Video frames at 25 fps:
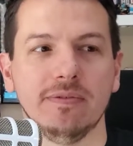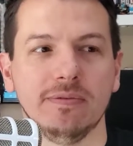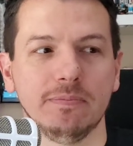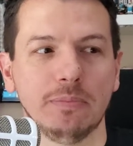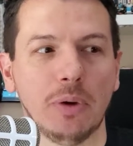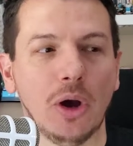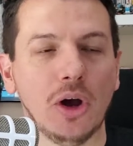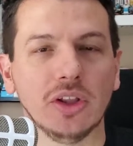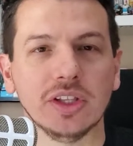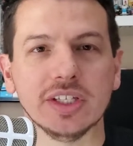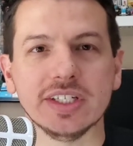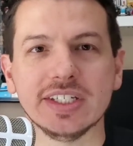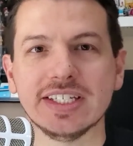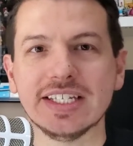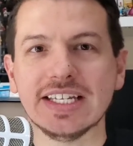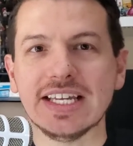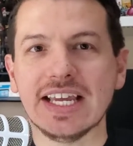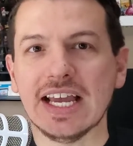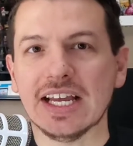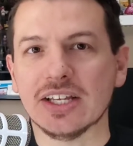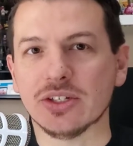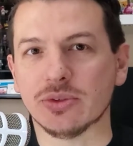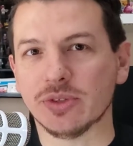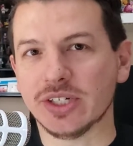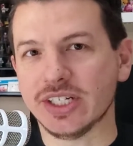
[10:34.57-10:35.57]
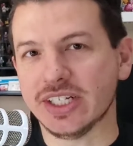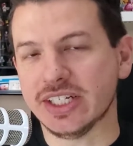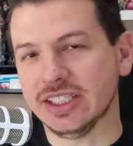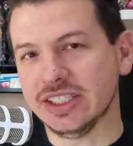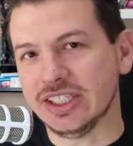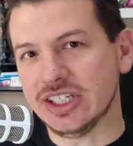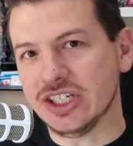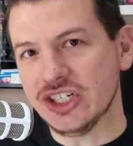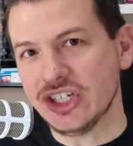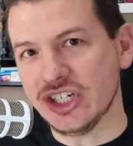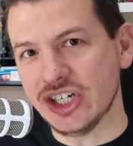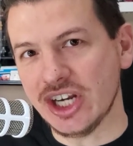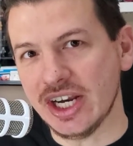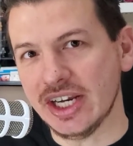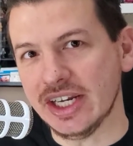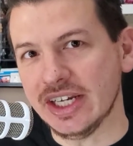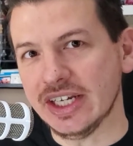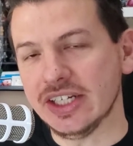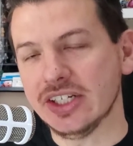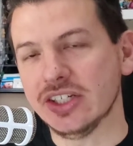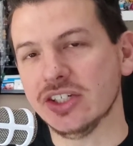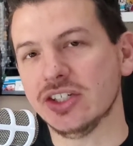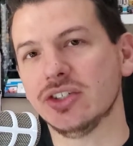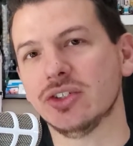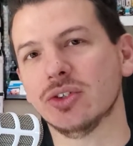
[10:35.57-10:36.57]
policy has recently
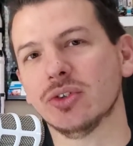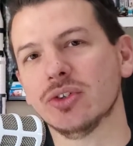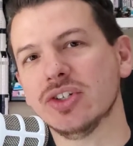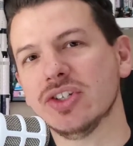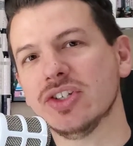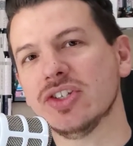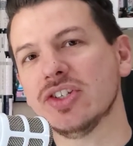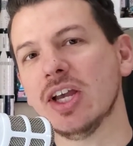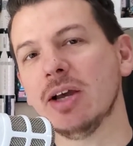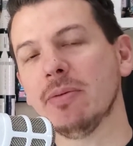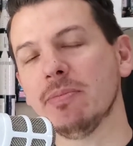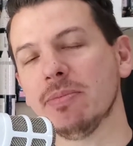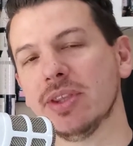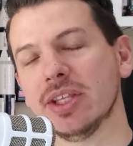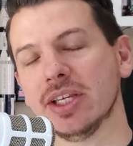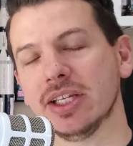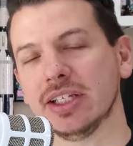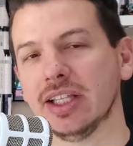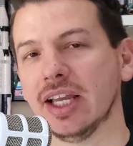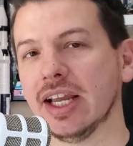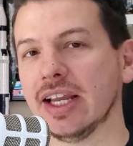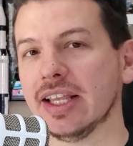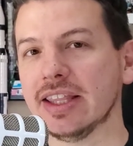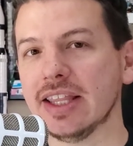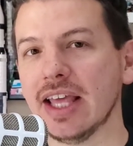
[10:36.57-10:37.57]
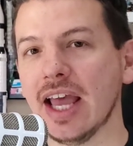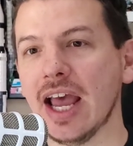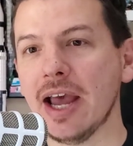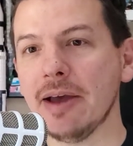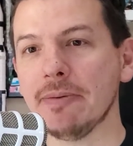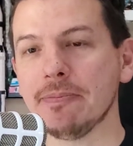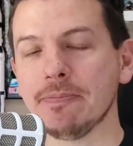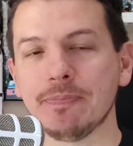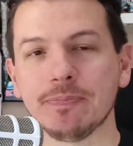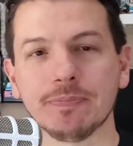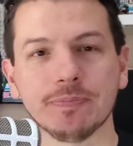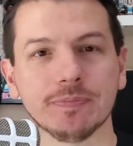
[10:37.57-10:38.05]
changed, or something like that.